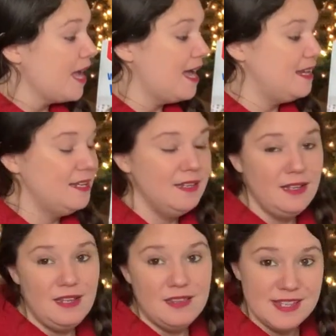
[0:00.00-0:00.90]
and
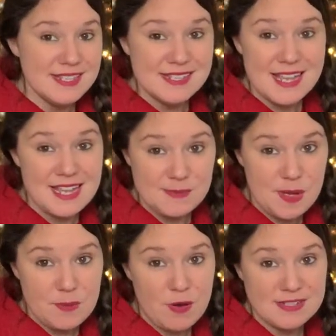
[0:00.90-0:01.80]
this is like his
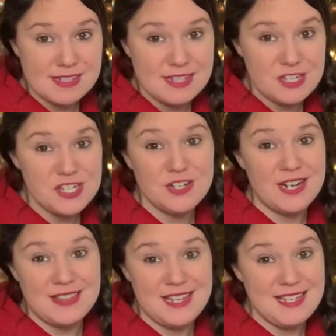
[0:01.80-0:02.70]
big present this year,
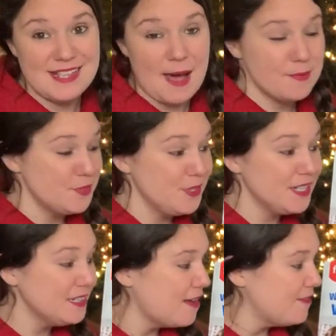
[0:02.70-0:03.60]
and I think he's
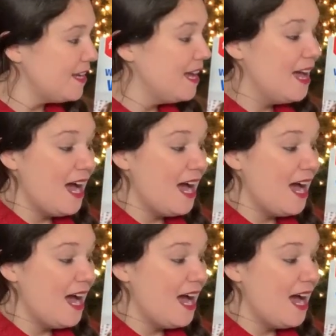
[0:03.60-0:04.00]
absolutely going to love it.